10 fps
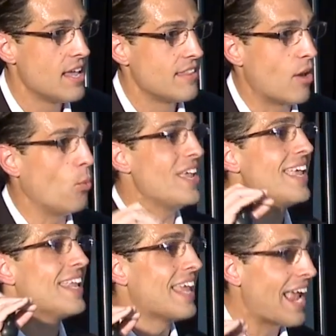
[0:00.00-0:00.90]
that we
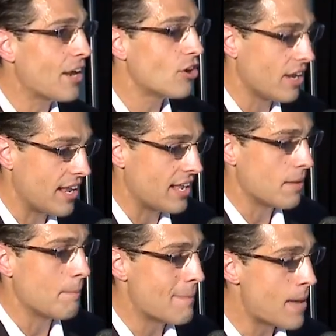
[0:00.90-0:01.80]
inherited
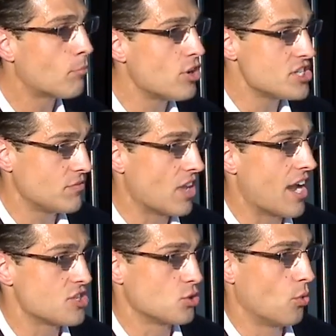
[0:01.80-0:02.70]
memories of
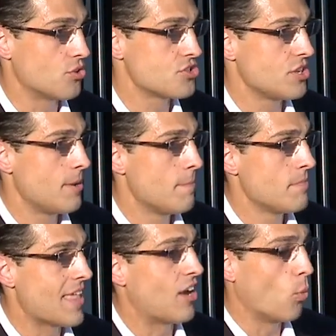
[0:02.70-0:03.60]
dinosaurs
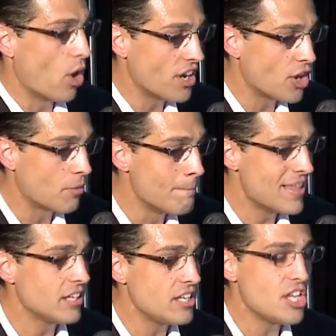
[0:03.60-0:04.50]
that are 100
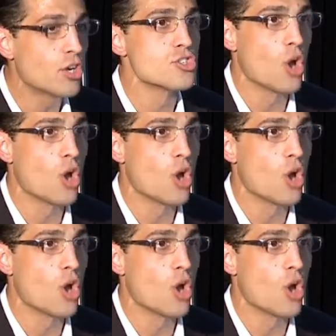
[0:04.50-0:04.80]
million years